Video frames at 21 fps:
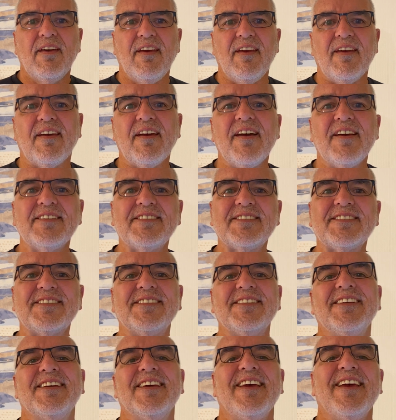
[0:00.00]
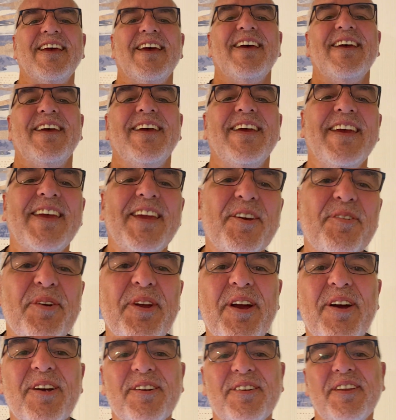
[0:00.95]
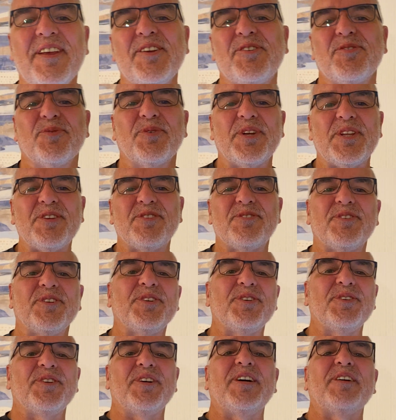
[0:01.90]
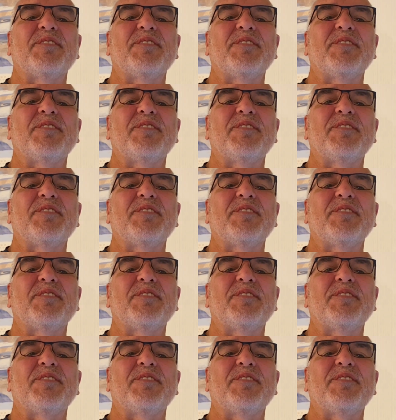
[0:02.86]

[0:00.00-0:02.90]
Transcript: Hey guys, here we are on day 22